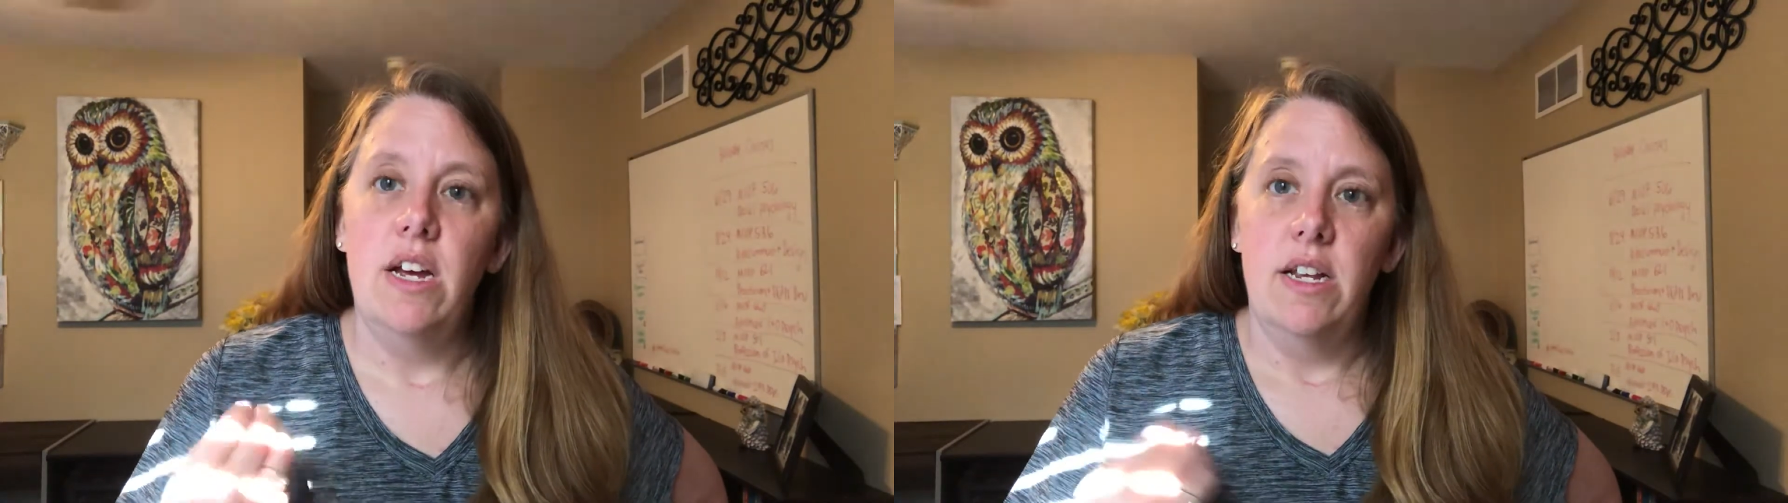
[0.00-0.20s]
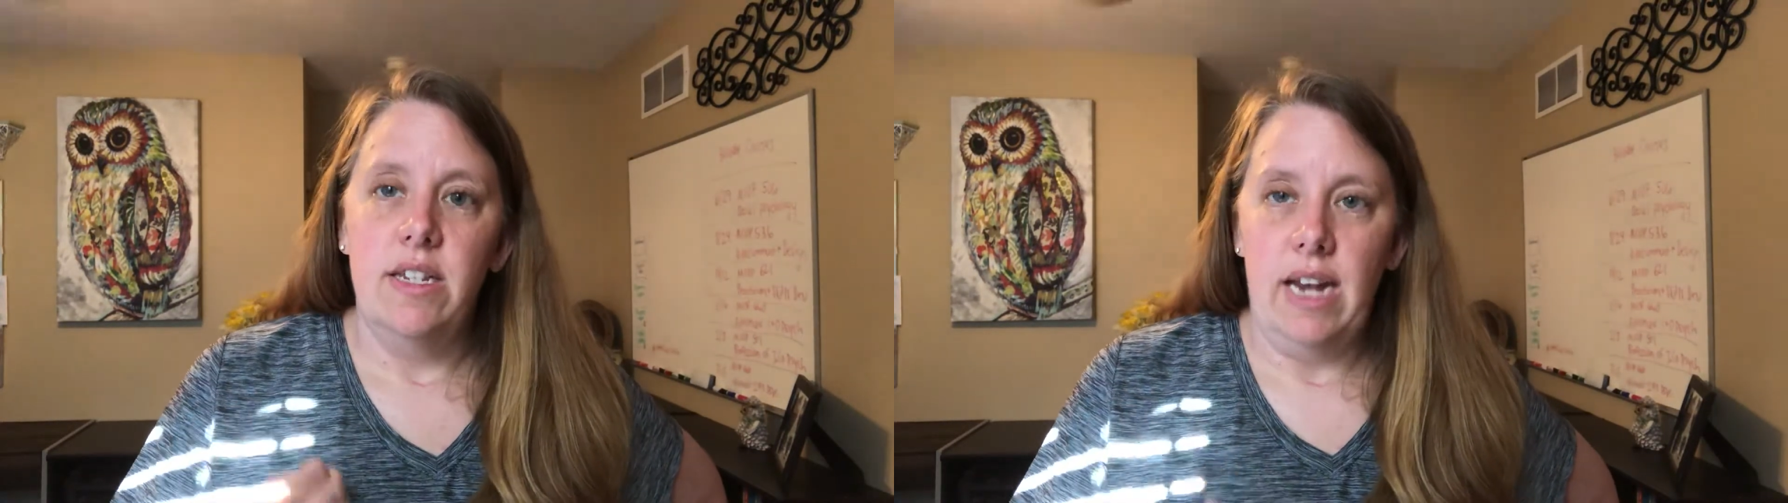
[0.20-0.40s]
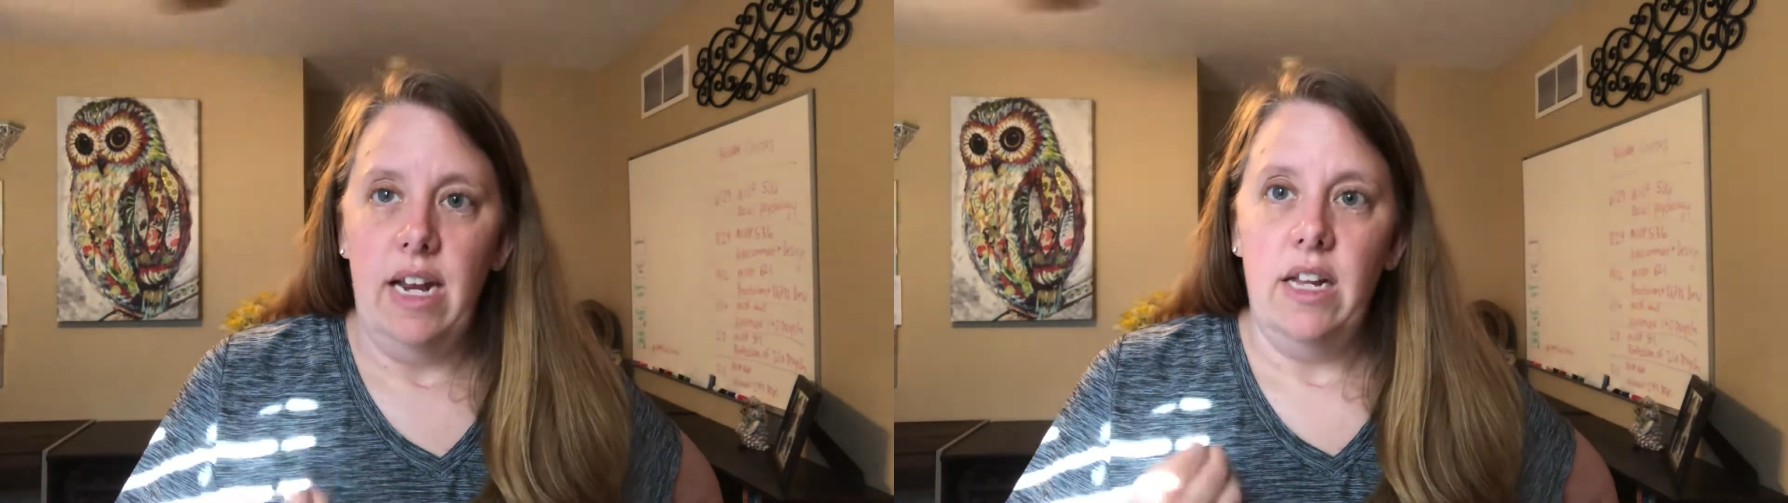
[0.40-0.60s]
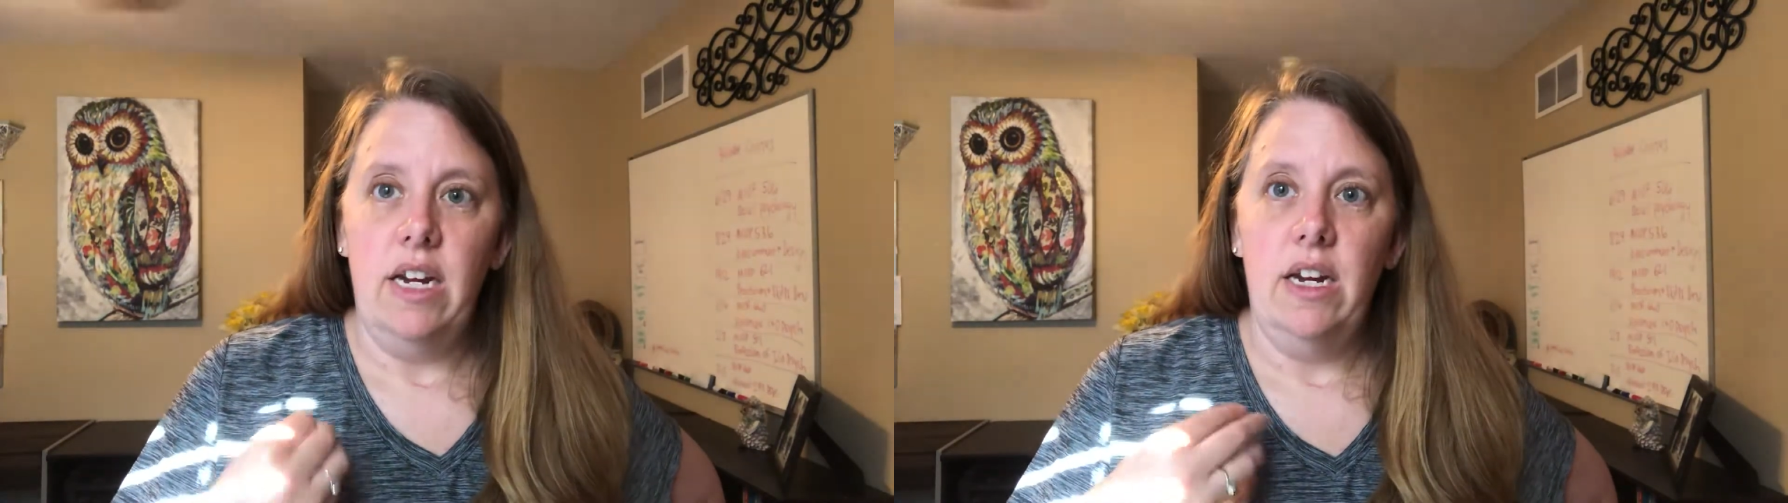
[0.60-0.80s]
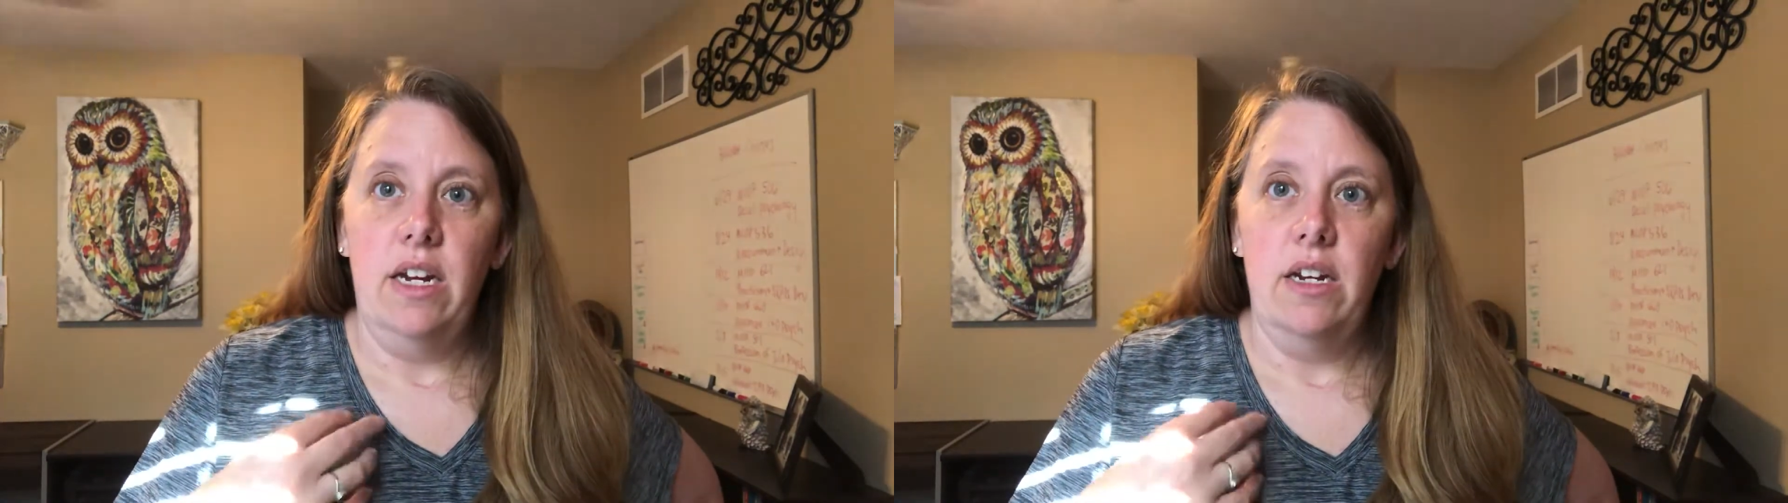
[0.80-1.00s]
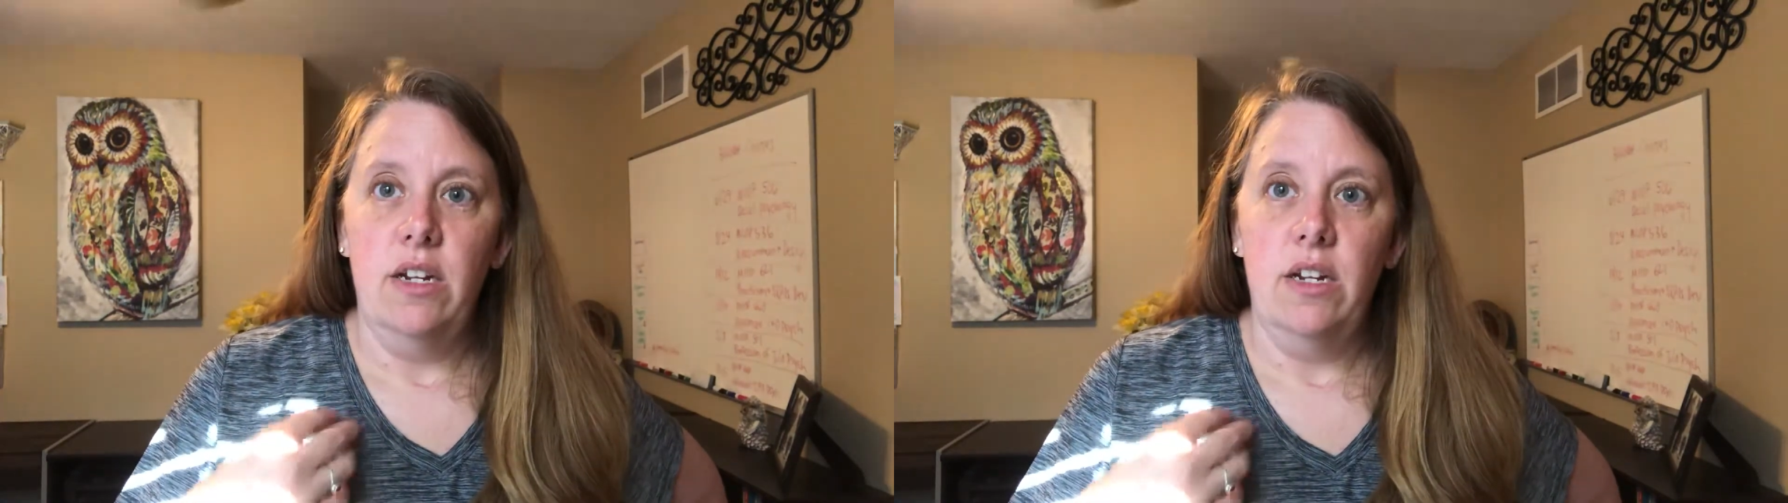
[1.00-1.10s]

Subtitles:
saline